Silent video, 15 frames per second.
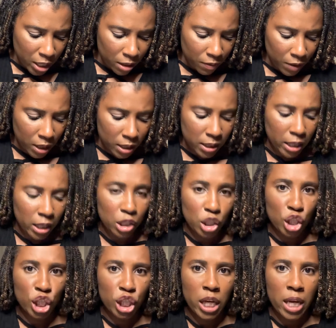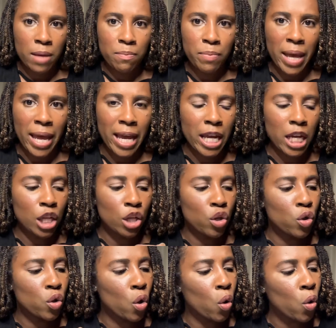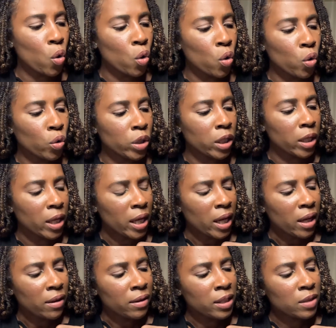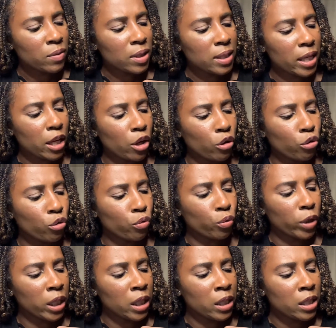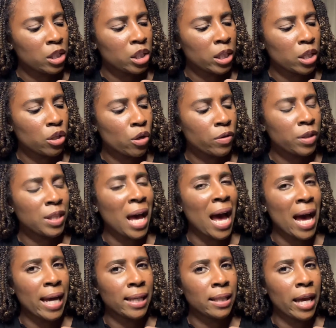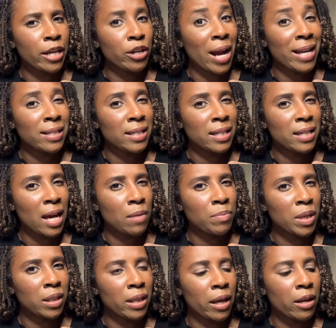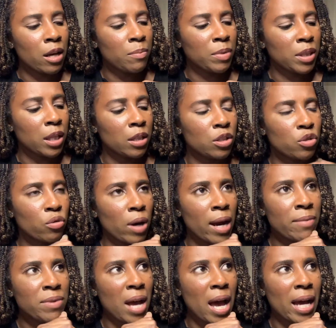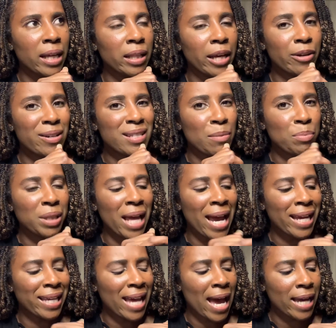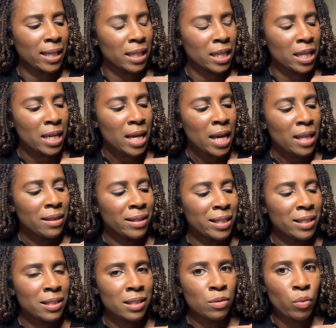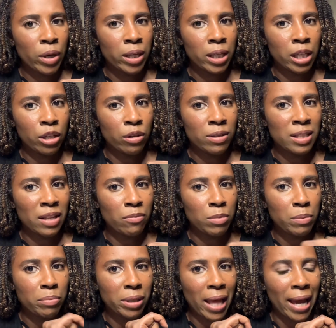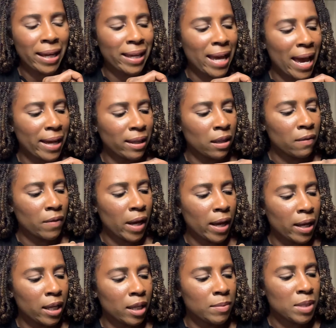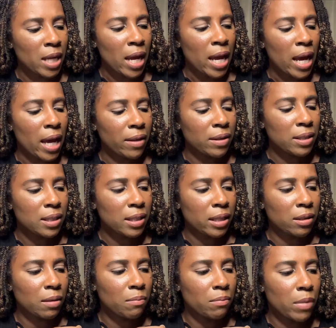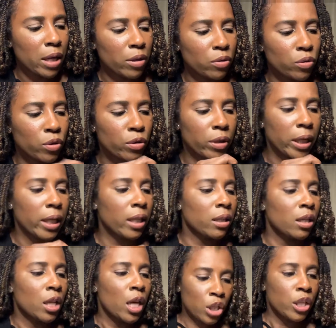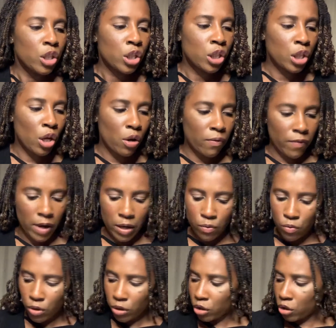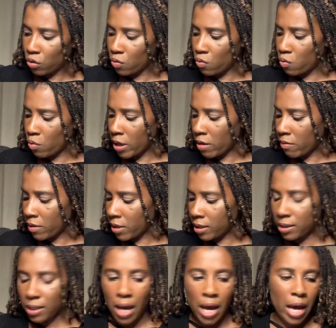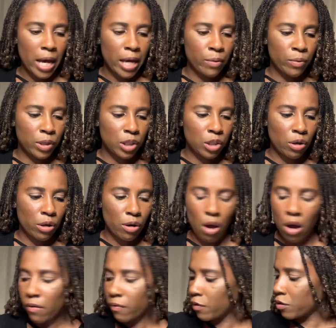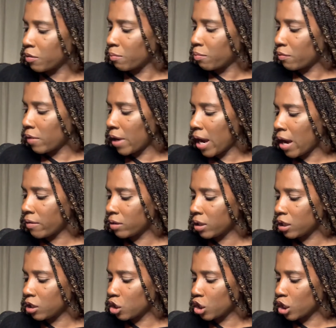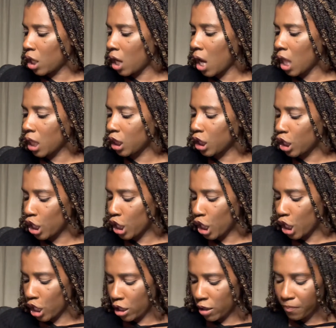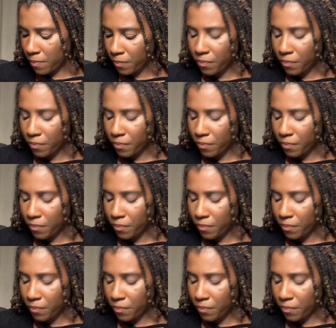then it's like a champagne gold. This one is like a greenish. I know that the eyeliner, I did not pick that up, but they described the eyeliner as a black khaki. This right here is giving me black khaki vibes, and this is like the metal green. So if I were to wear this, I would start off with the brownish color.